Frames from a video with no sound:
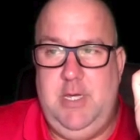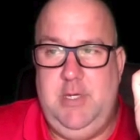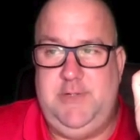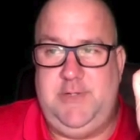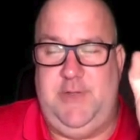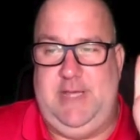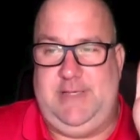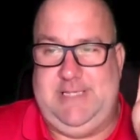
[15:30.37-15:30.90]

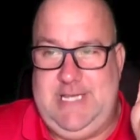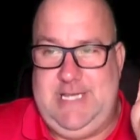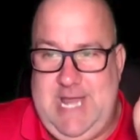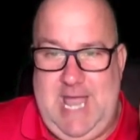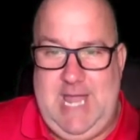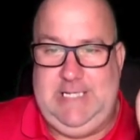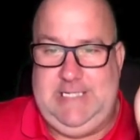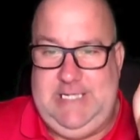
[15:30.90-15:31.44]
So there's a
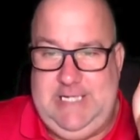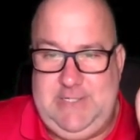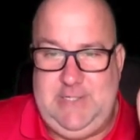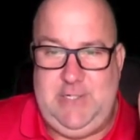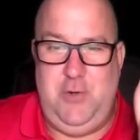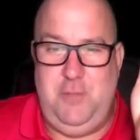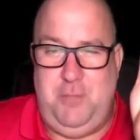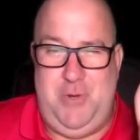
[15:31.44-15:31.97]

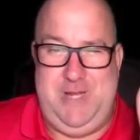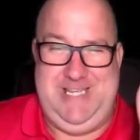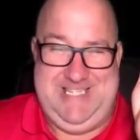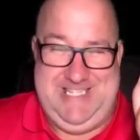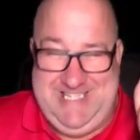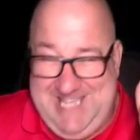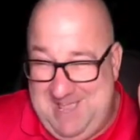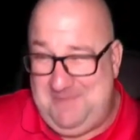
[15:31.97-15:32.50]

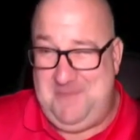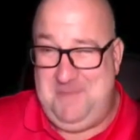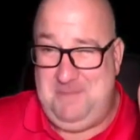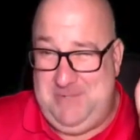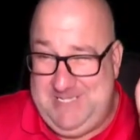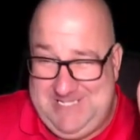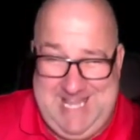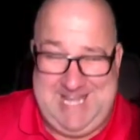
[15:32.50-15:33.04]

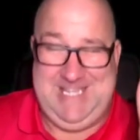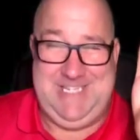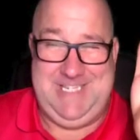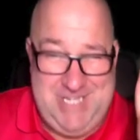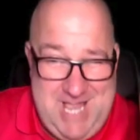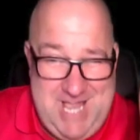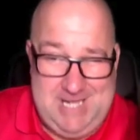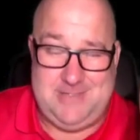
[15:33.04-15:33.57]
92.7%
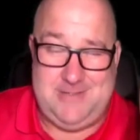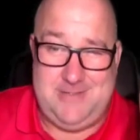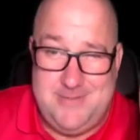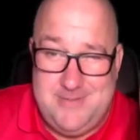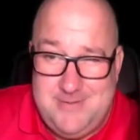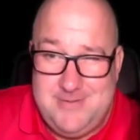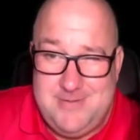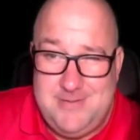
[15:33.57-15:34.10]
chance